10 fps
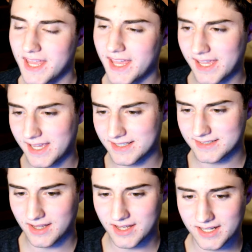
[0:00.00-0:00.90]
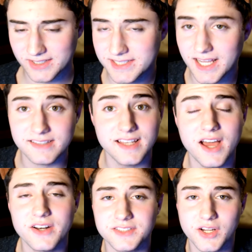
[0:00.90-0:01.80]
And uh, I just sat
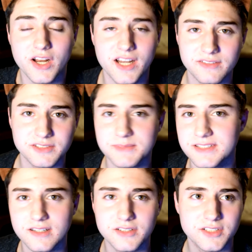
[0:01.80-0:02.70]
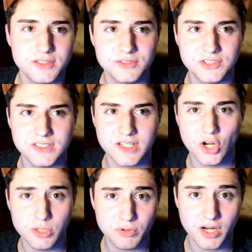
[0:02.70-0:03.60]
down. I was like, all right, I have something to tell you. she's like,
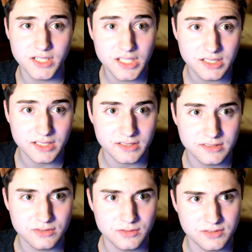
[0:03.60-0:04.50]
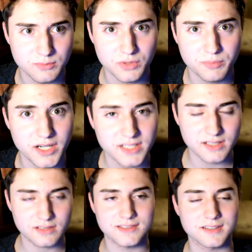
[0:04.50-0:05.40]
are you pregnant? Like, is your is more
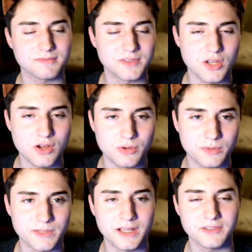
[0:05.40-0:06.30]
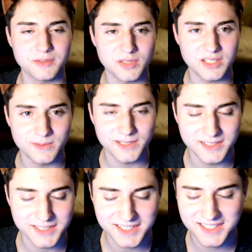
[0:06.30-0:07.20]
pregnant? And I was like, no, I'm not having a baby. Like,